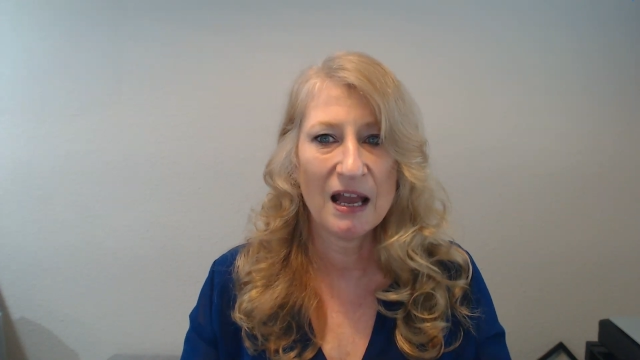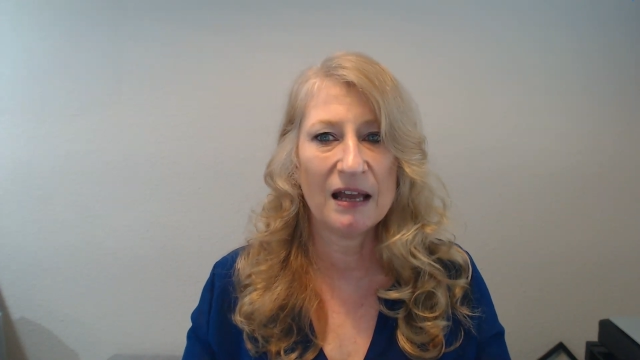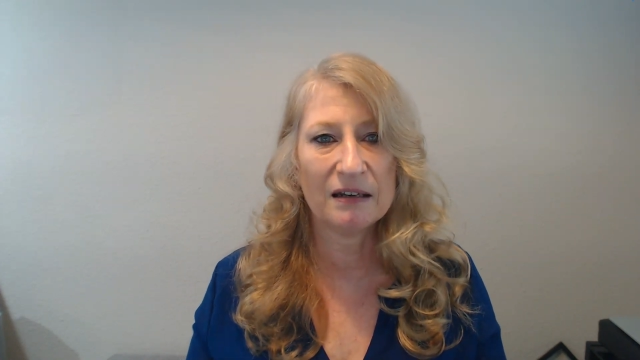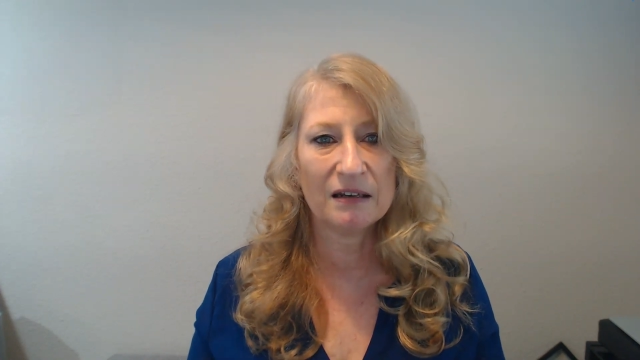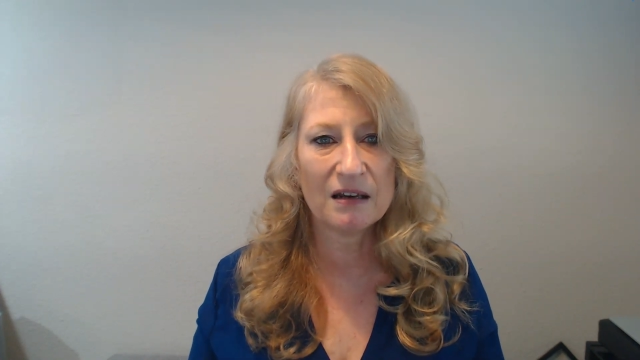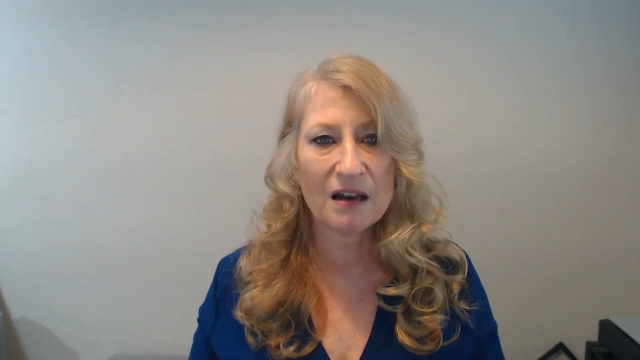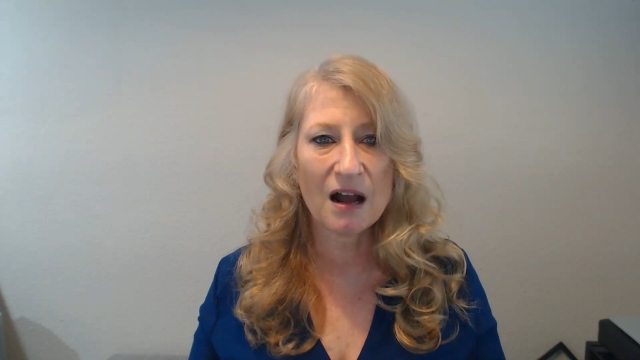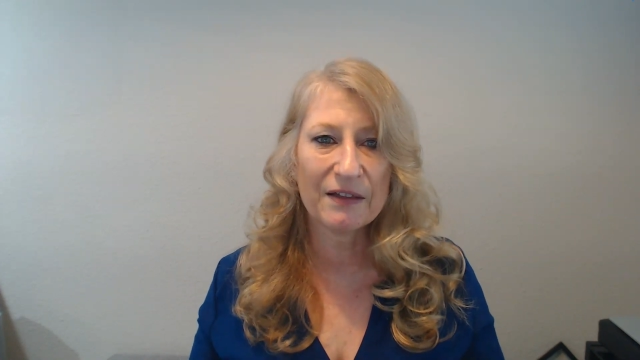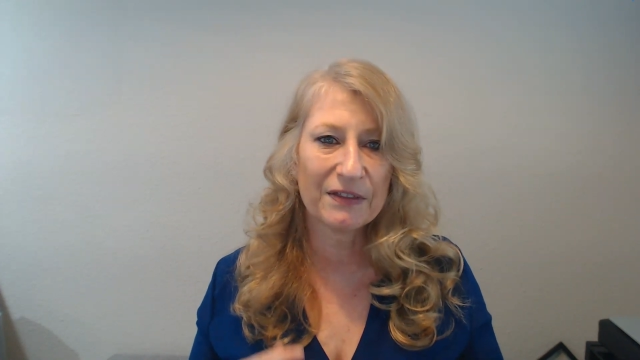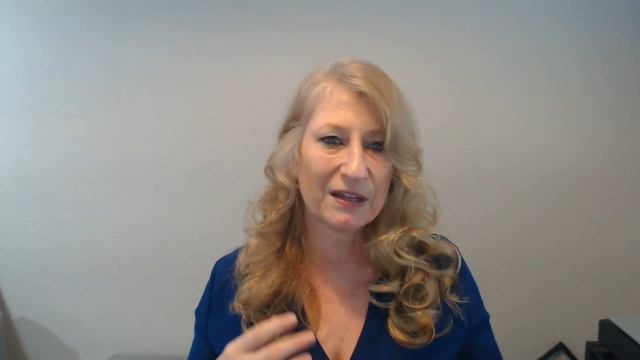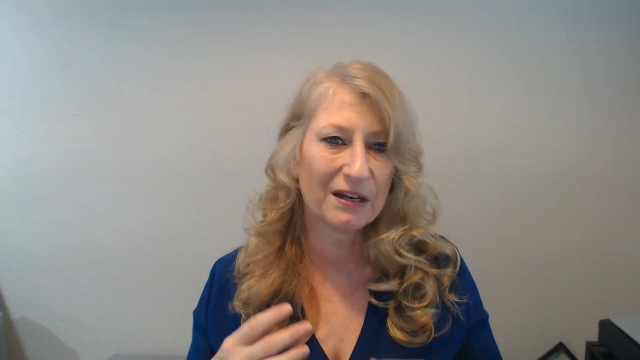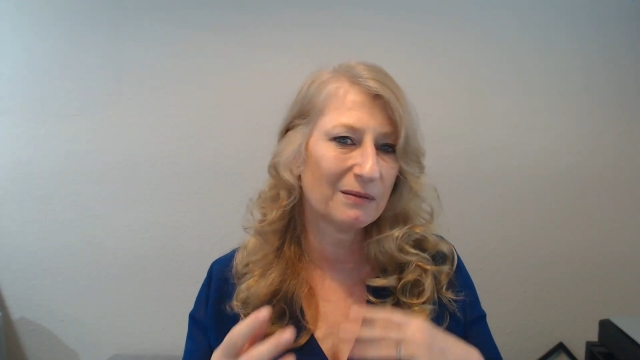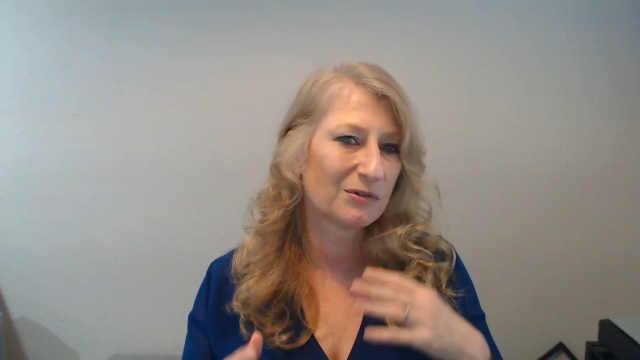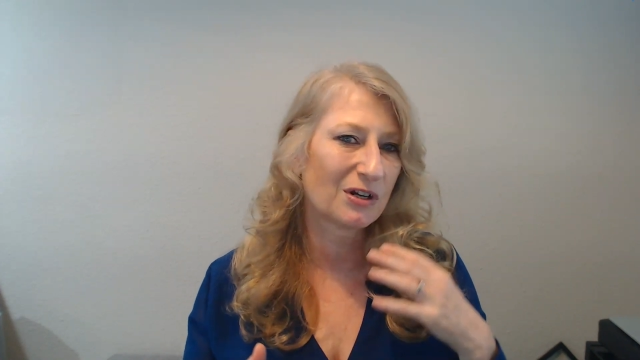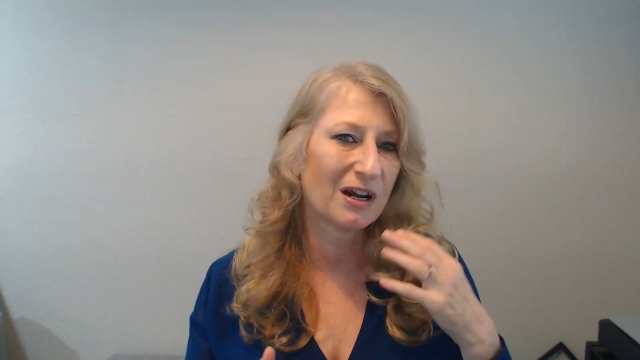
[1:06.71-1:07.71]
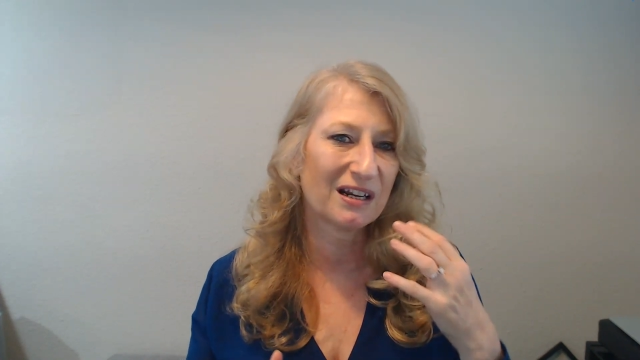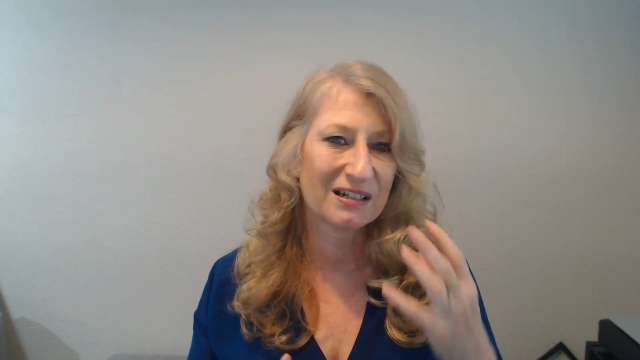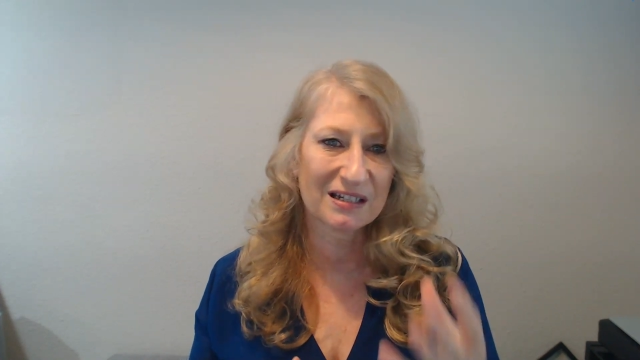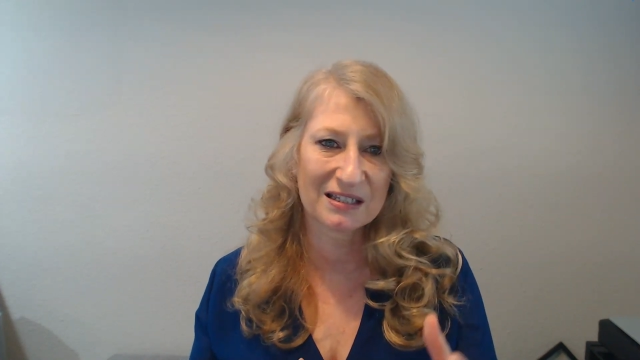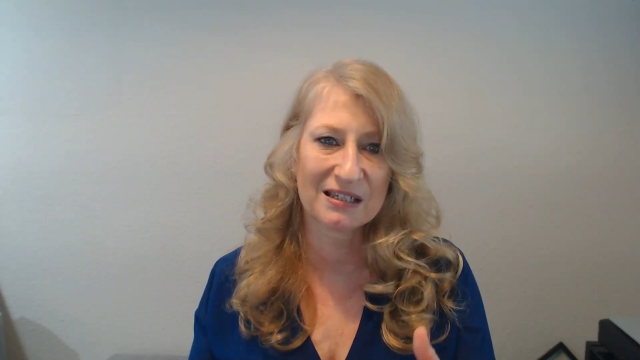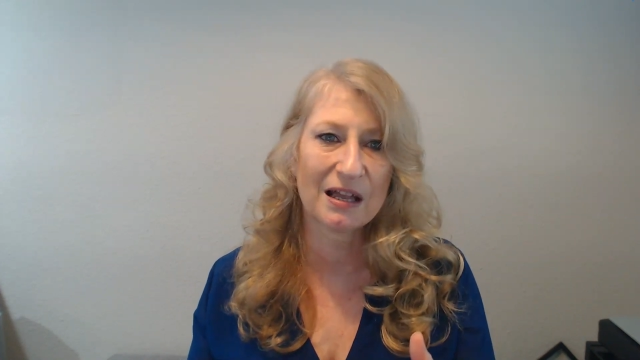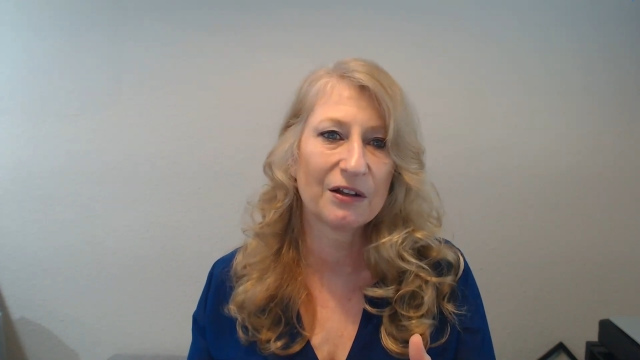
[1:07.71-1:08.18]
and not that I'm trying
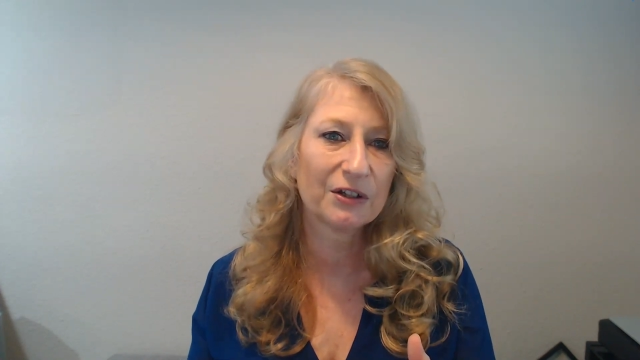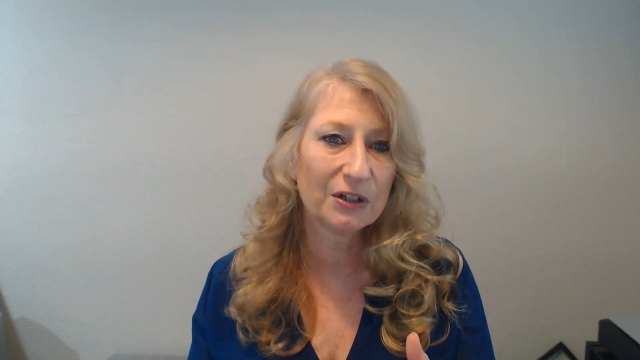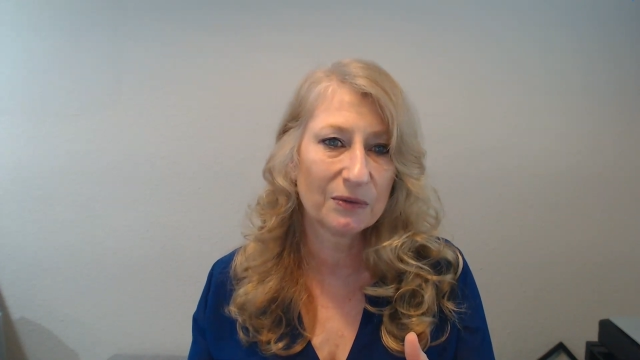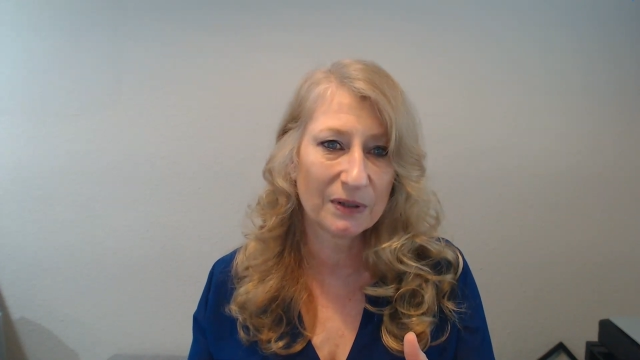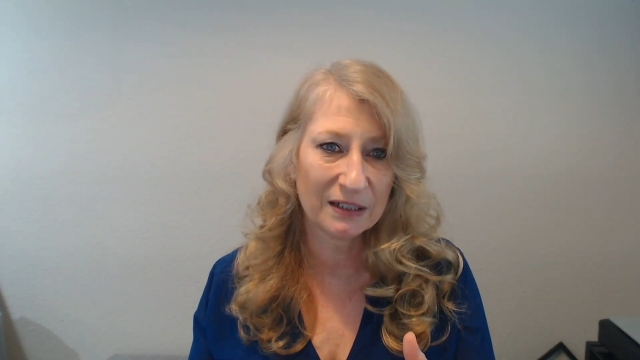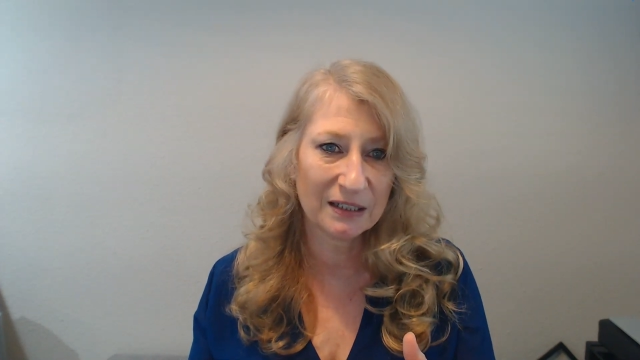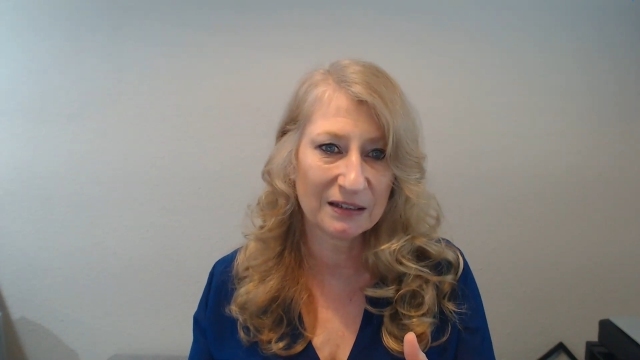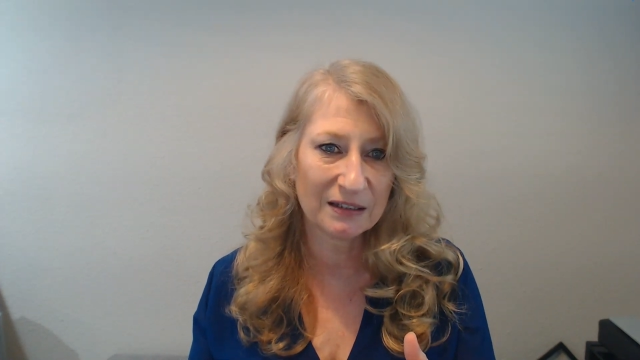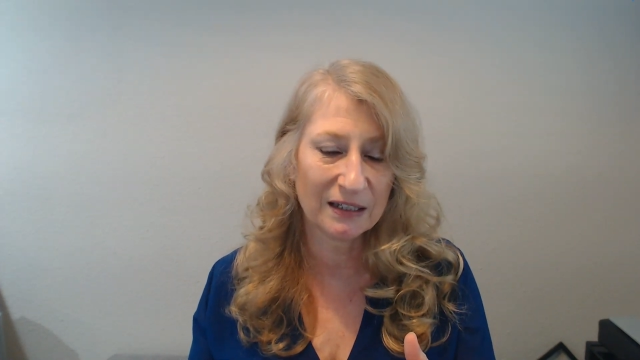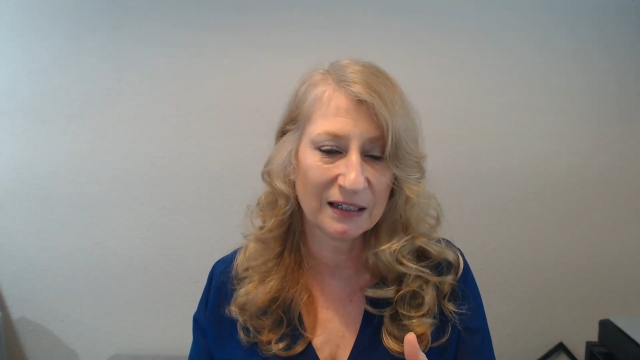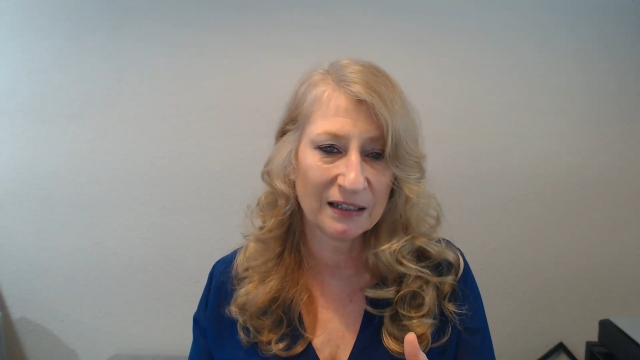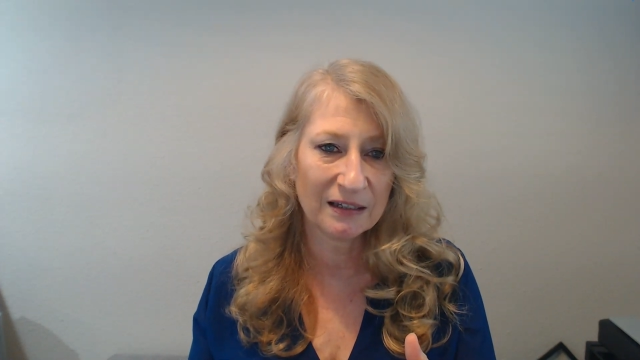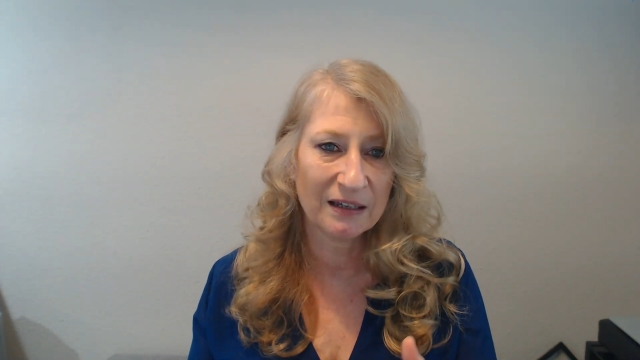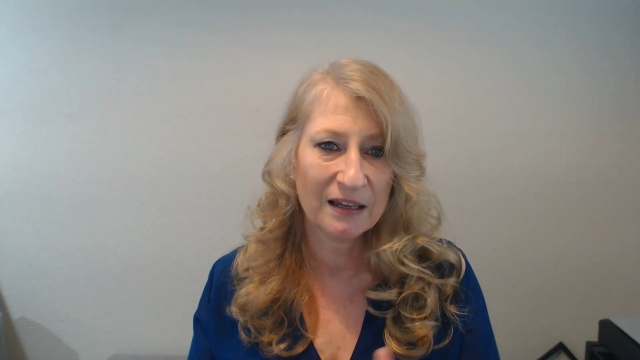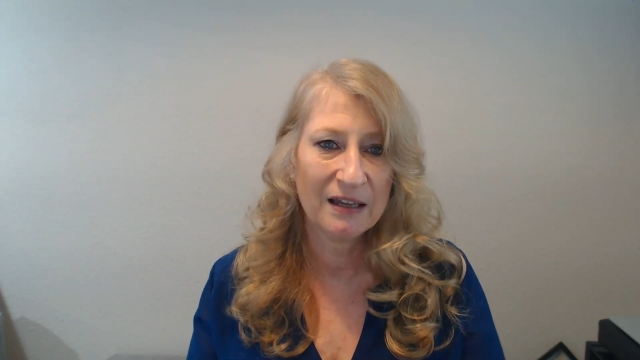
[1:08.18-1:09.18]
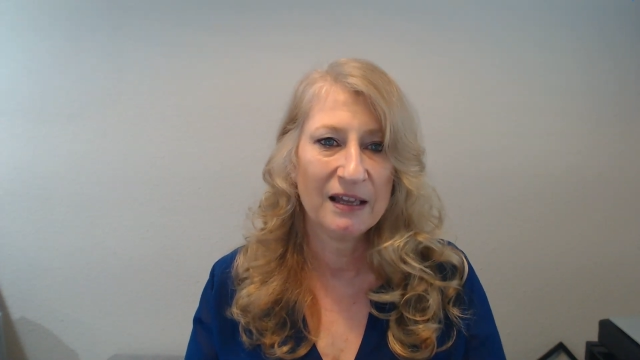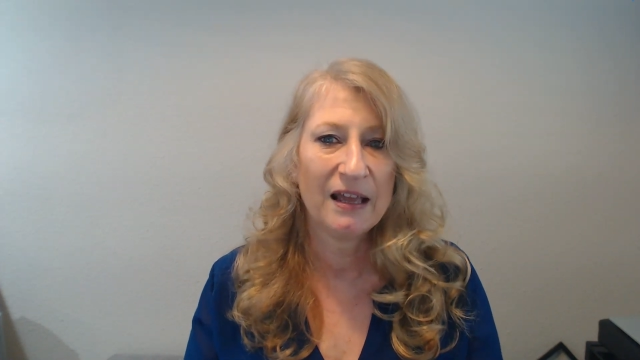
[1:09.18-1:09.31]
to sell you anything.